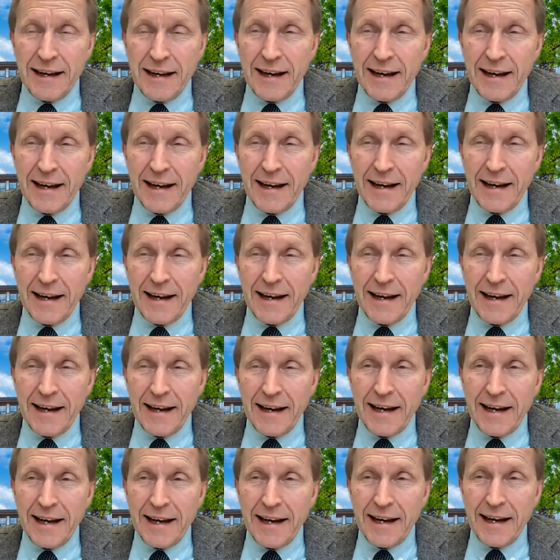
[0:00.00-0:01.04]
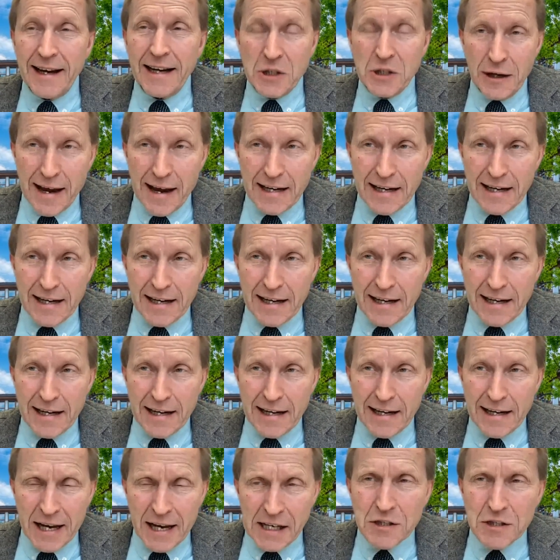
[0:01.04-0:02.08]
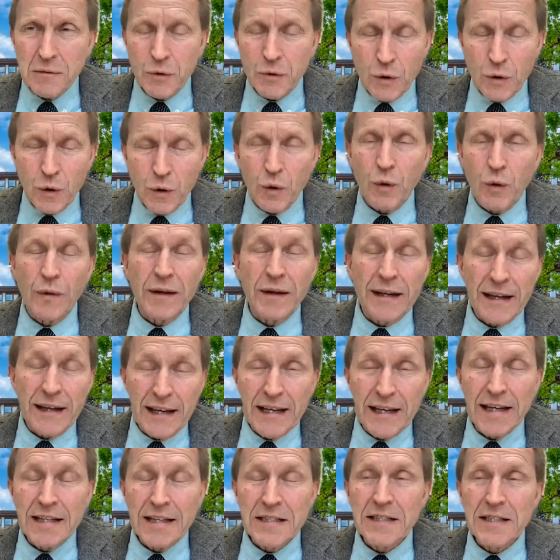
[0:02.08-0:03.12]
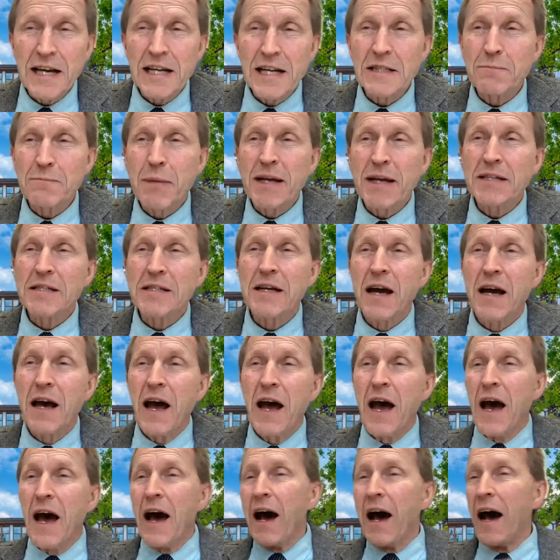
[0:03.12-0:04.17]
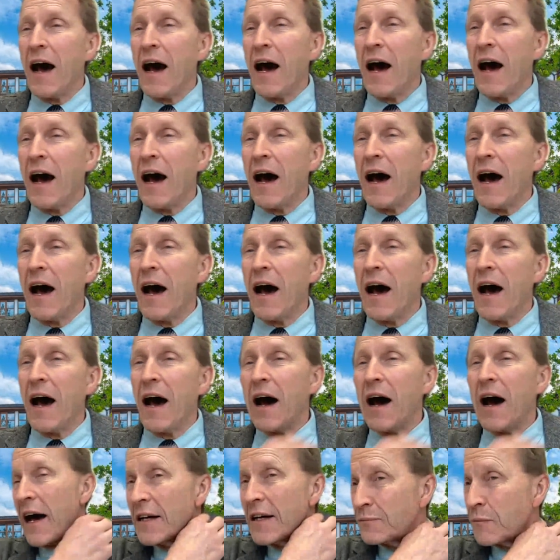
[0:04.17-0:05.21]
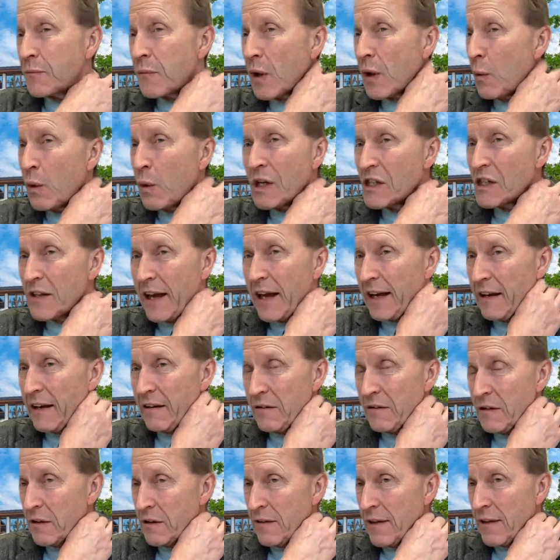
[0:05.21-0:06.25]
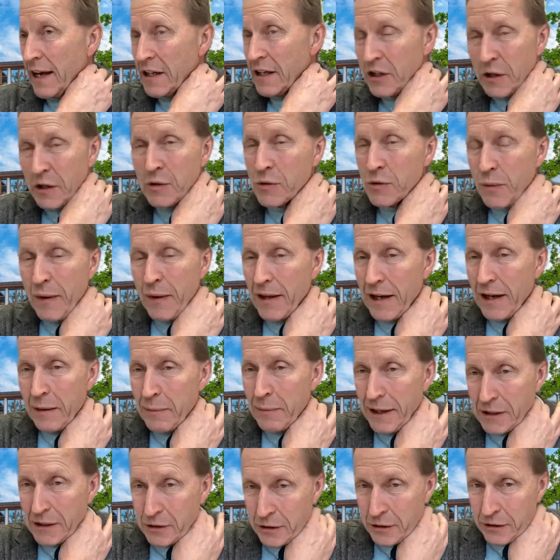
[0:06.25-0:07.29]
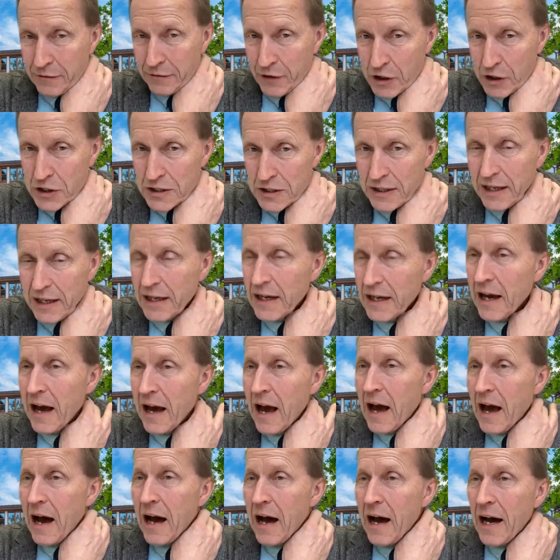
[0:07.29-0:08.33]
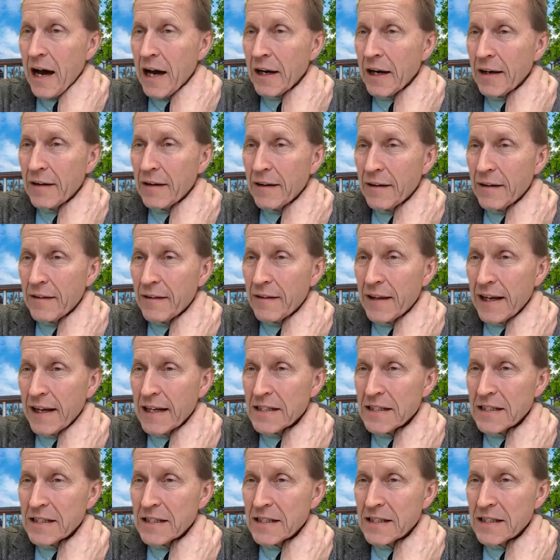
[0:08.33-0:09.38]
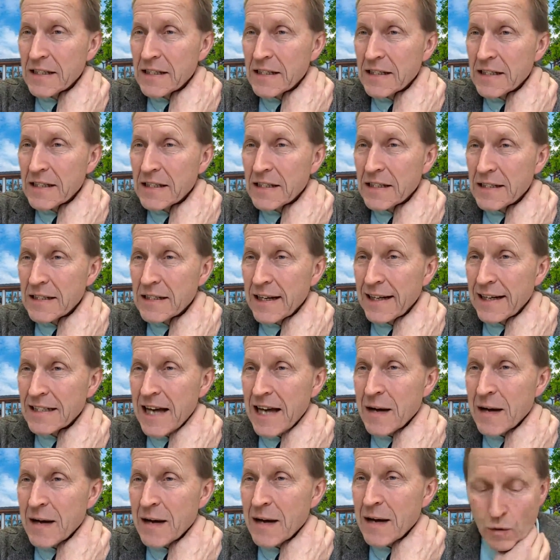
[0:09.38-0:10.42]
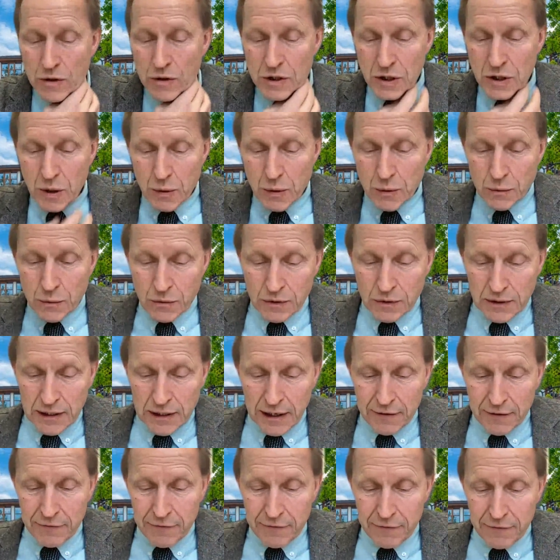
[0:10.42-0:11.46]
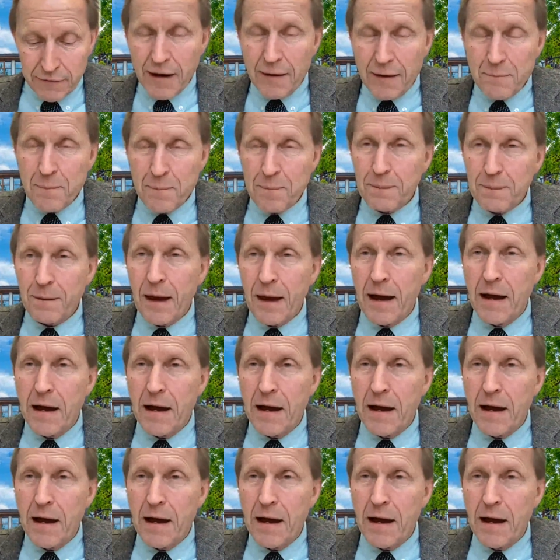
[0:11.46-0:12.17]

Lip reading: sit external examinations called the e-assessment, and which they then use when they apply to university. And these exams also give